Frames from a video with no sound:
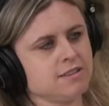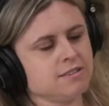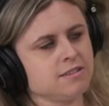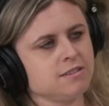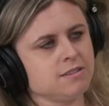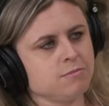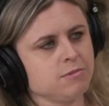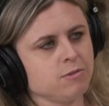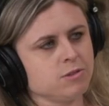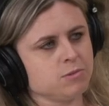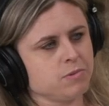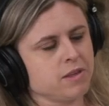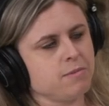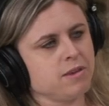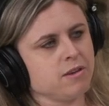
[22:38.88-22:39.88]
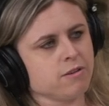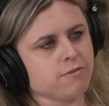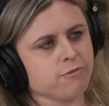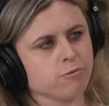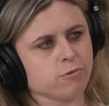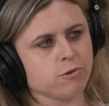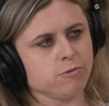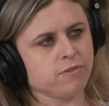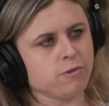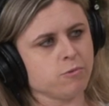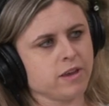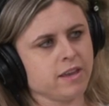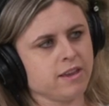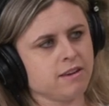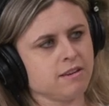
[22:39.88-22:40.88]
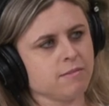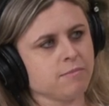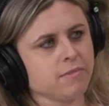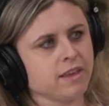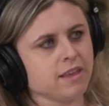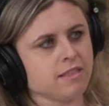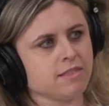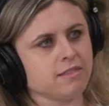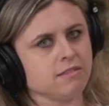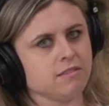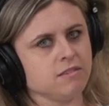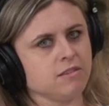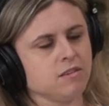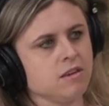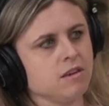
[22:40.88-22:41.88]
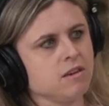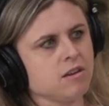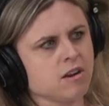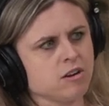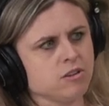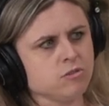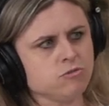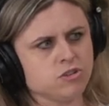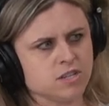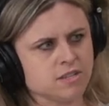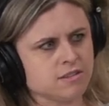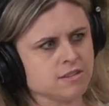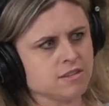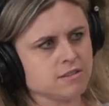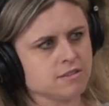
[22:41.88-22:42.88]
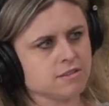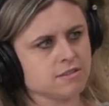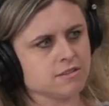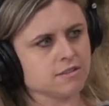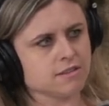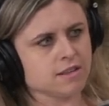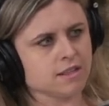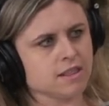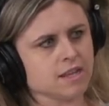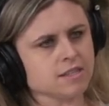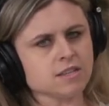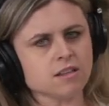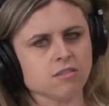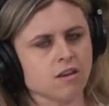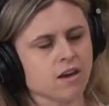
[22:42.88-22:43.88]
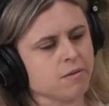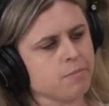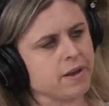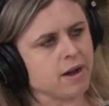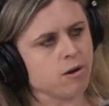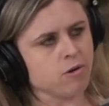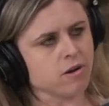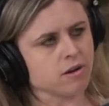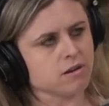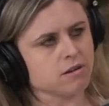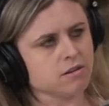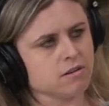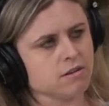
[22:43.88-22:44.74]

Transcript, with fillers: that said somebody was blaming her for Roe v. Wade. I'm like, why? Are you Jesus? That's a lot of power.